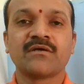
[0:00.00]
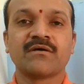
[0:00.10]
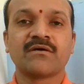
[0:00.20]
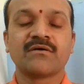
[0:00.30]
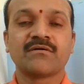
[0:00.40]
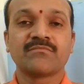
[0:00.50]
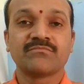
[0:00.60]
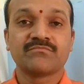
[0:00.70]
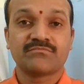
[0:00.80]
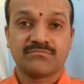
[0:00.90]

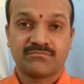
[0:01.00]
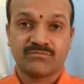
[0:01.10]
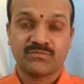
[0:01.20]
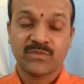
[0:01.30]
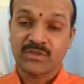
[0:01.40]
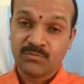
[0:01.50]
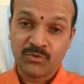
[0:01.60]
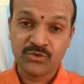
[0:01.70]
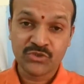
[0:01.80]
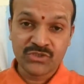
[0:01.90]
um, but
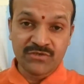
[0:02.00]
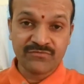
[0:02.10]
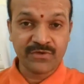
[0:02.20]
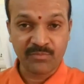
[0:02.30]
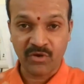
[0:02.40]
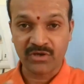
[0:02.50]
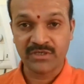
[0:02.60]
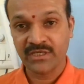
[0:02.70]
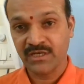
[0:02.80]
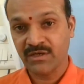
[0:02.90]
position for
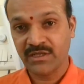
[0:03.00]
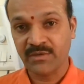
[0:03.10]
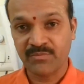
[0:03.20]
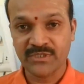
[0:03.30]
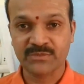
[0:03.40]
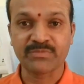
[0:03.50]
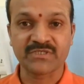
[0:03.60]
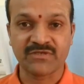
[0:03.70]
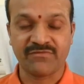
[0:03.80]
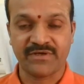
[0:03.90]
particle can be
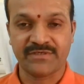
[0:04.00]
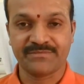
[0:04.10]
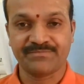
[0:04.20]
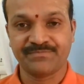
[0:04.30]
specified.